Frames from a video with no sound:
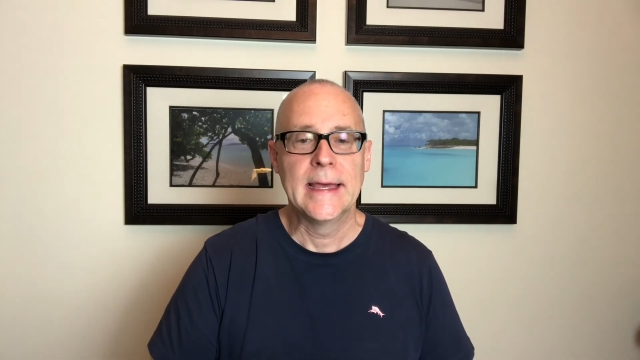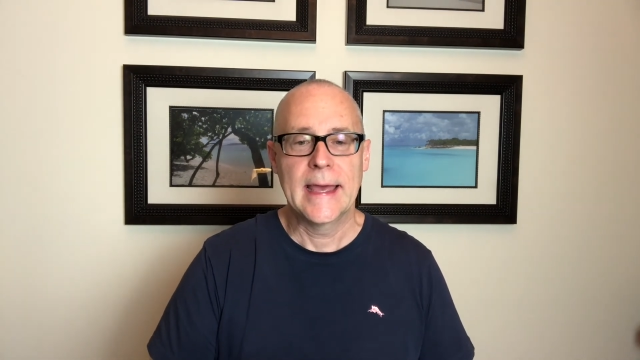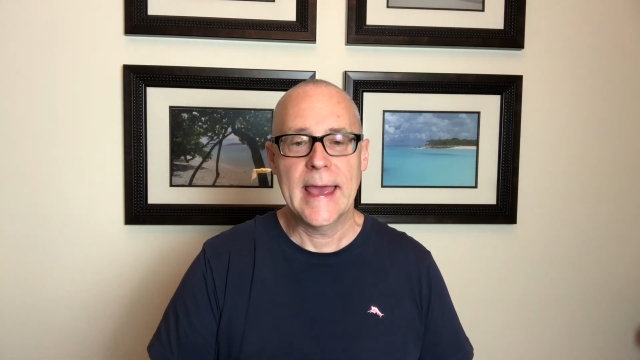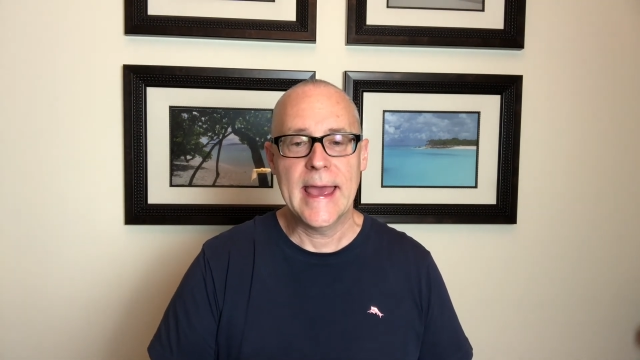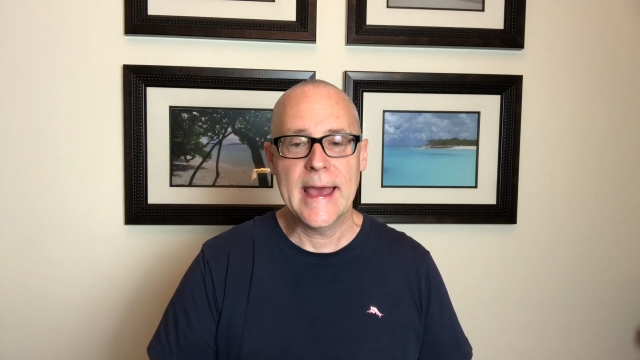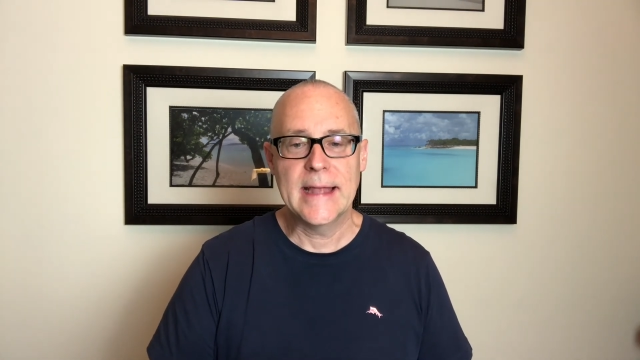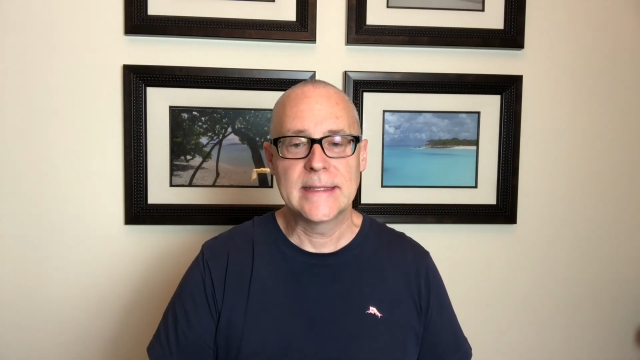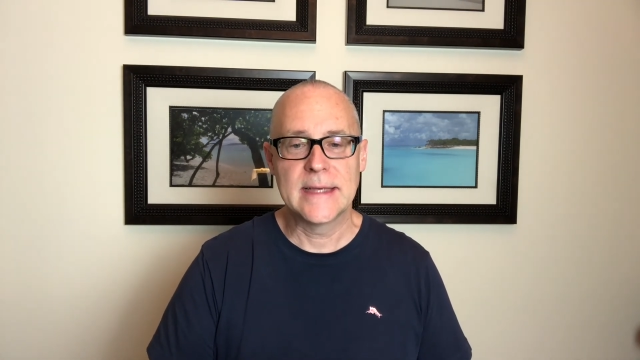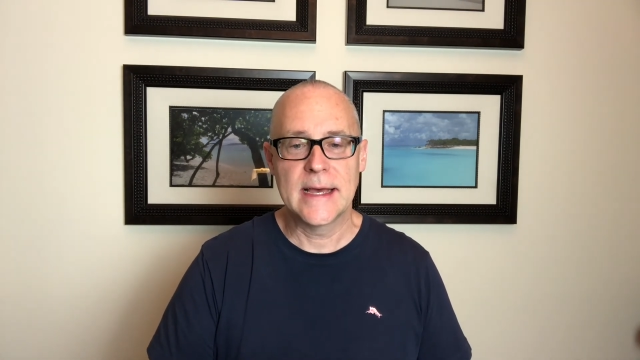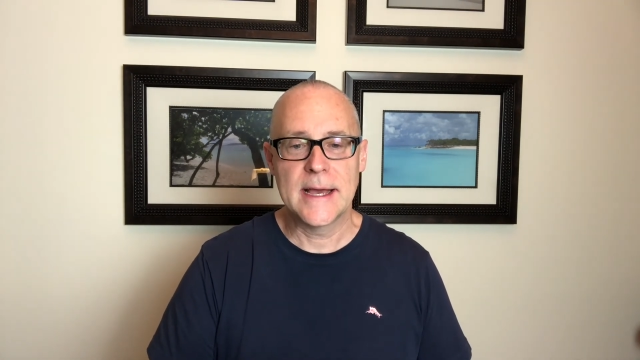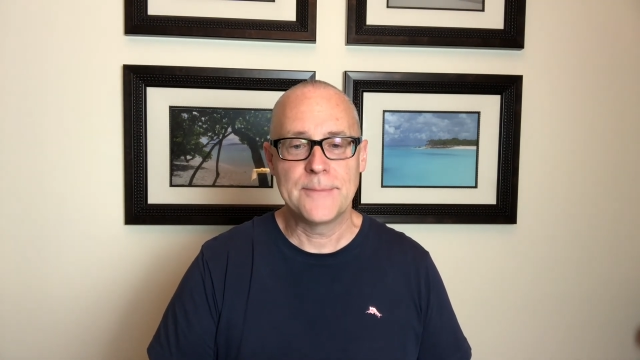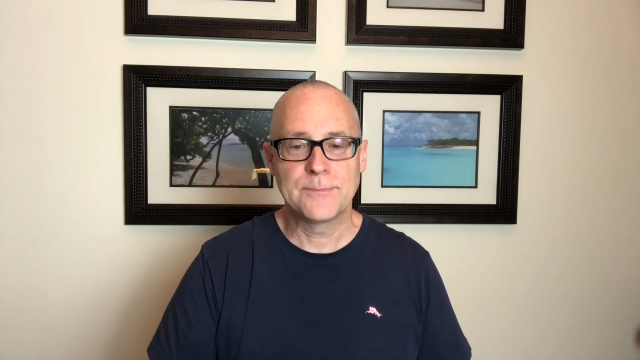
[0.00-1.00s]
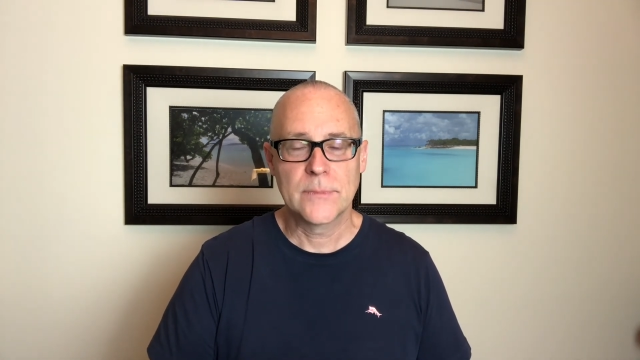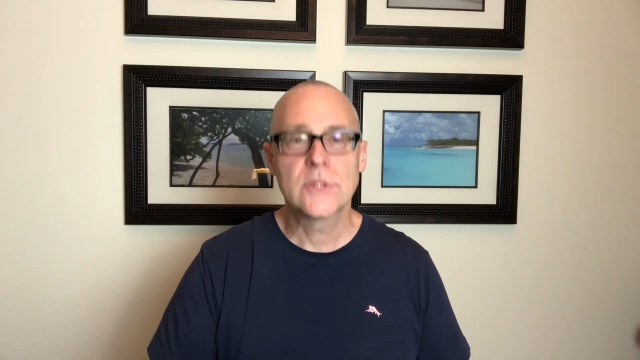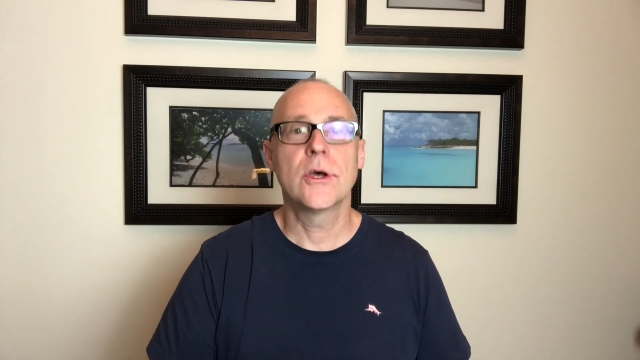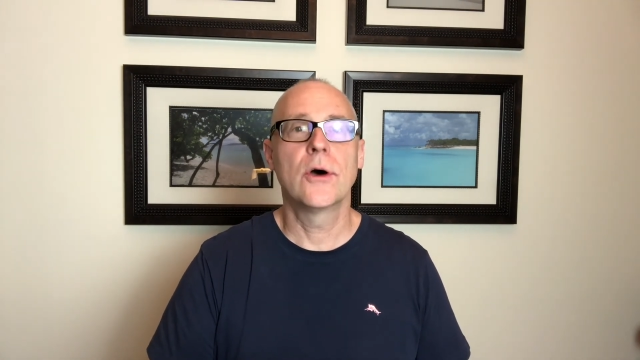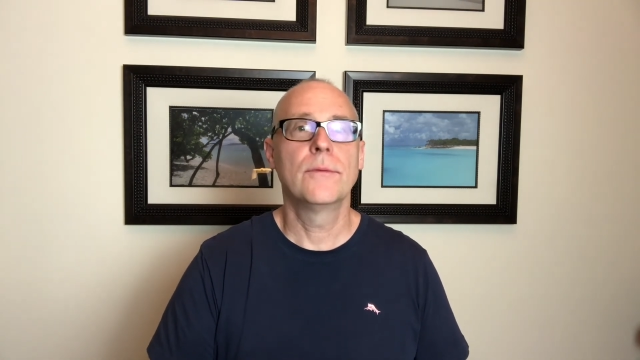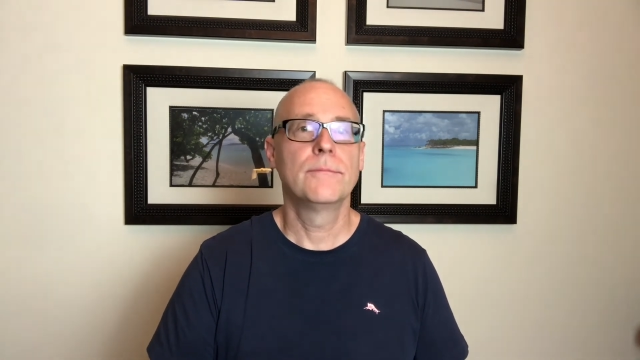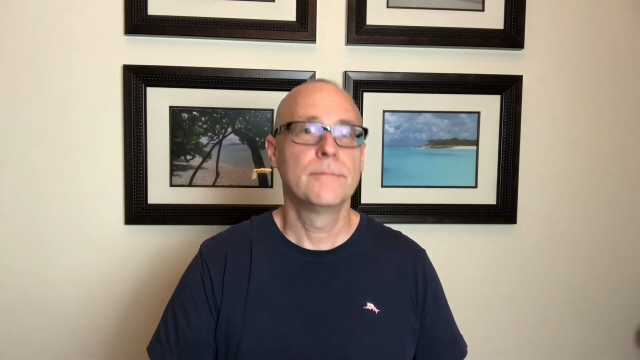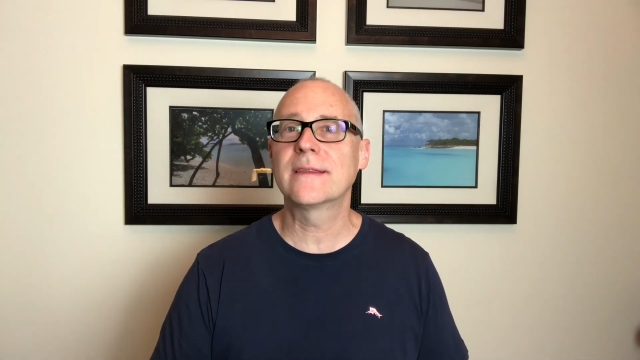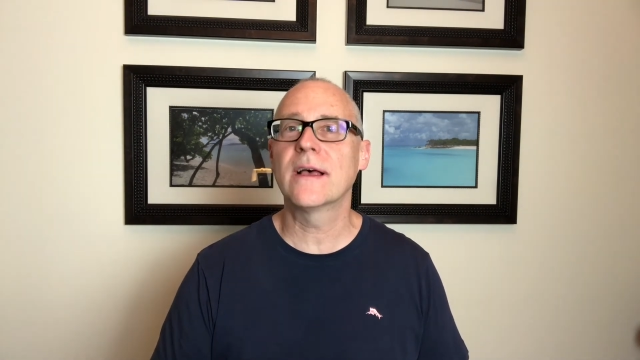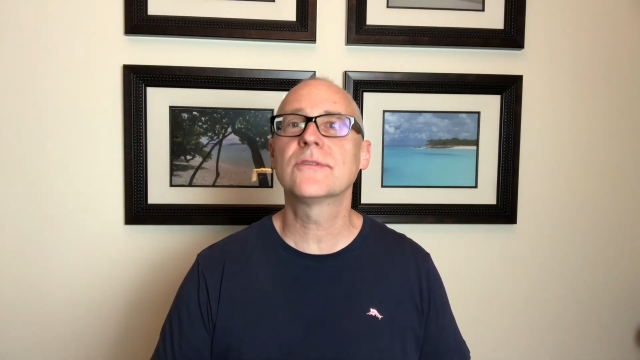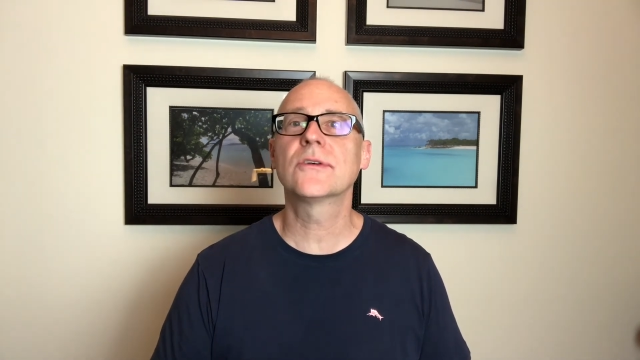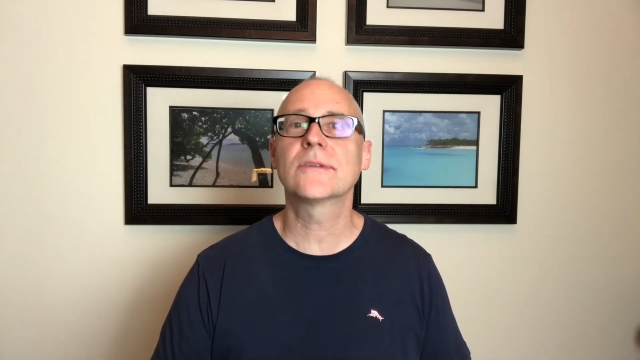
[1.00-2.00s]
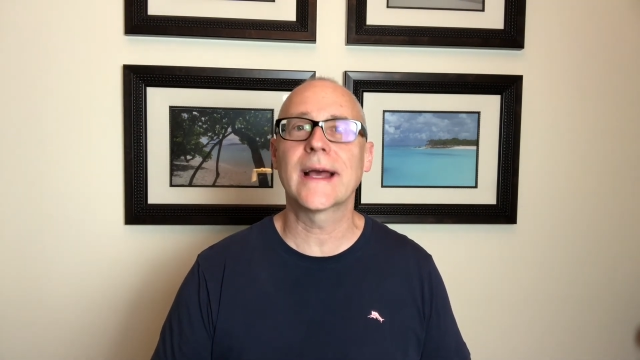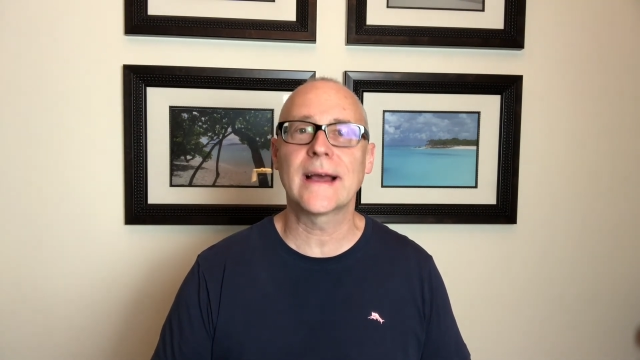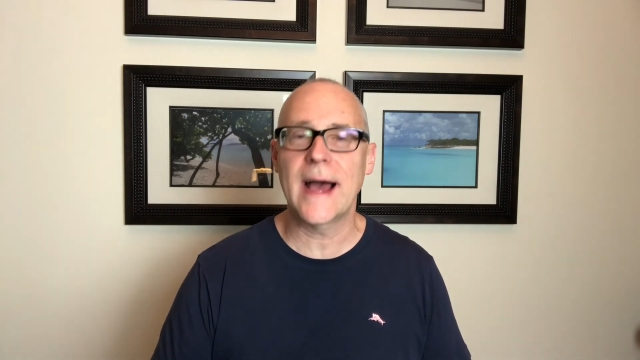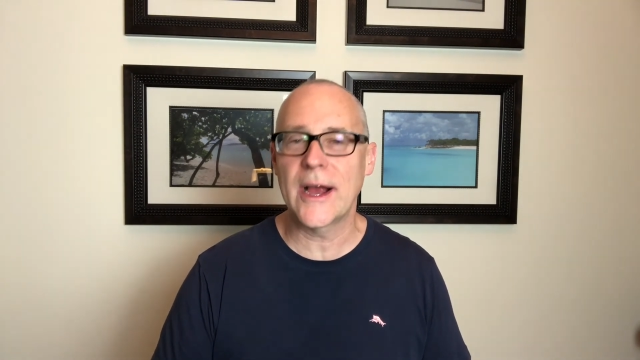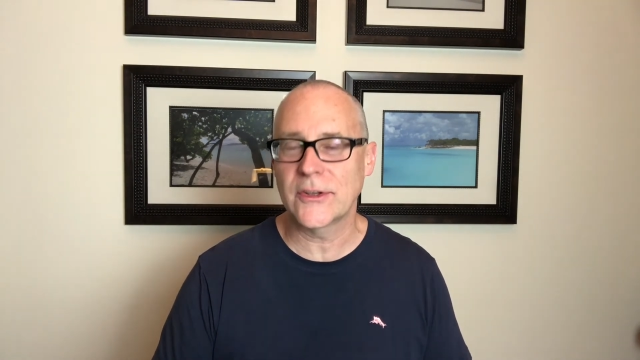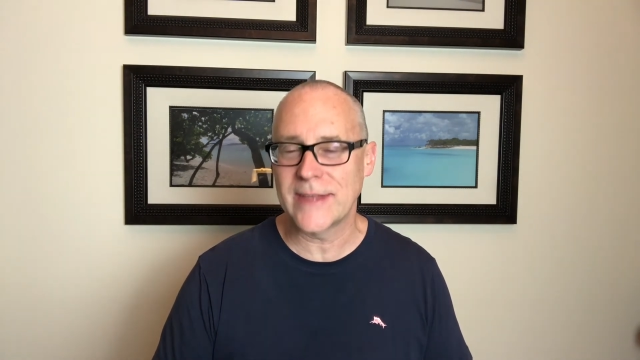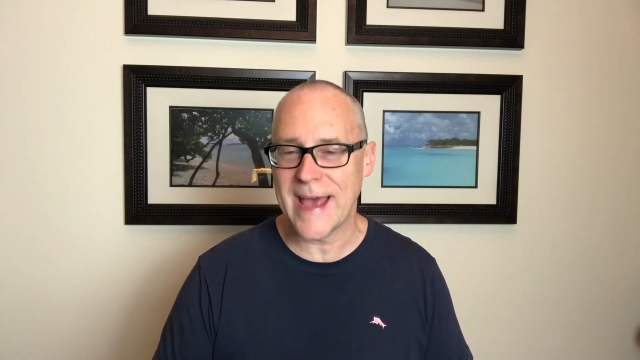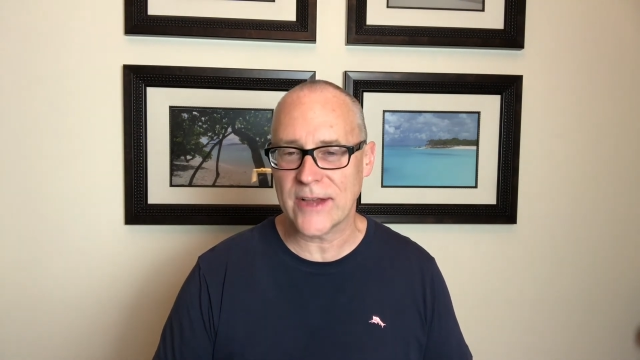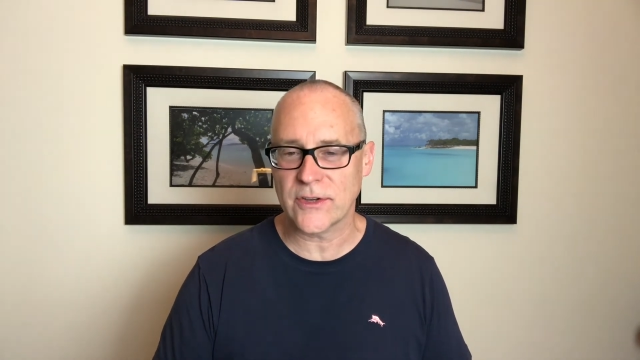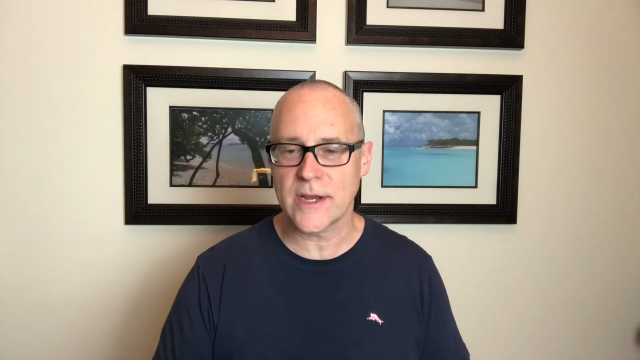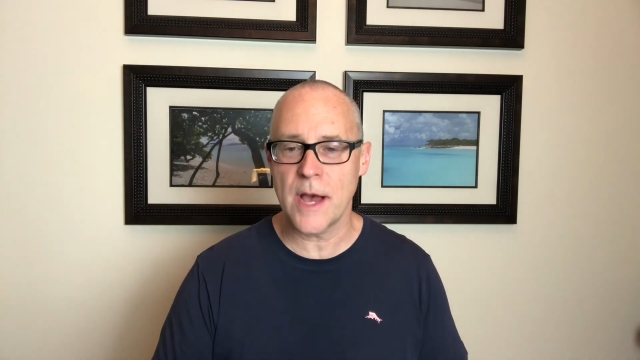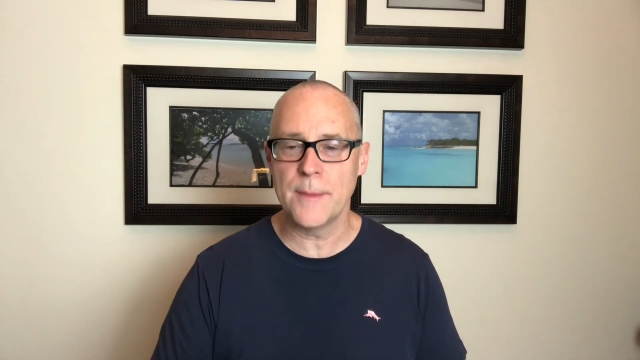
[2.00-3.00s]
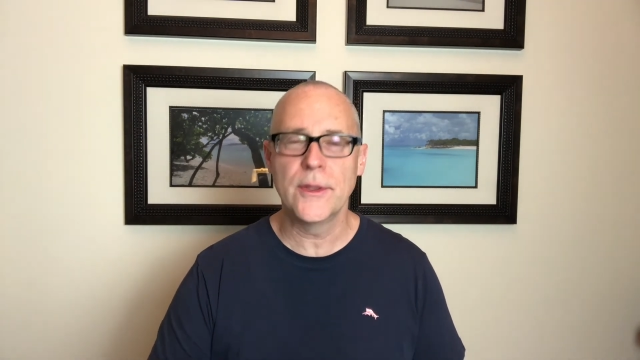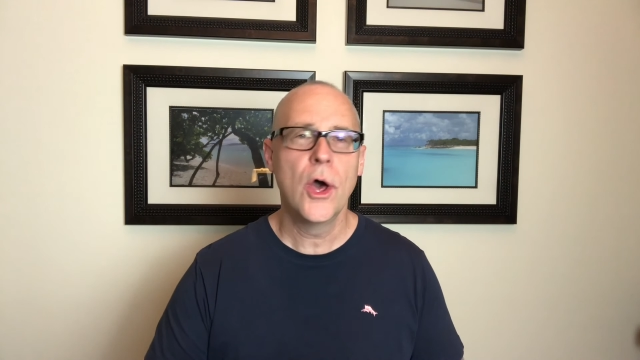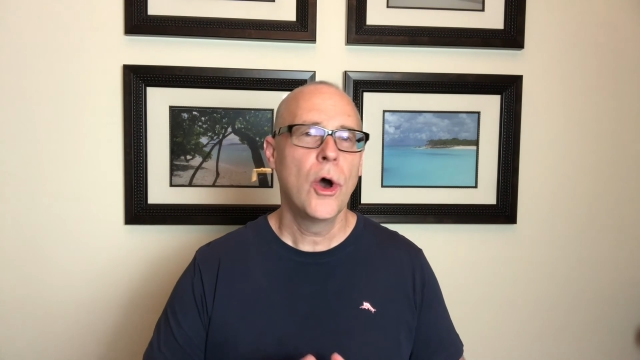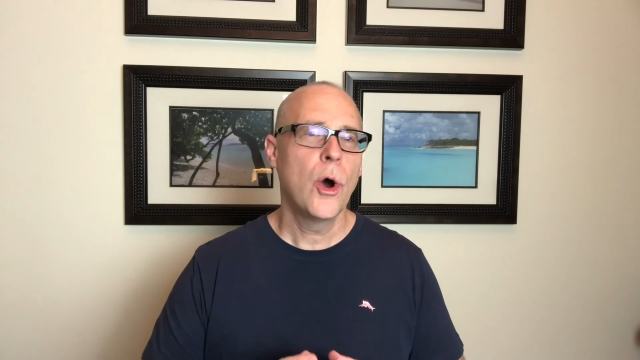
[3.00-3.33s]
And so it does look like higher taxes are coming.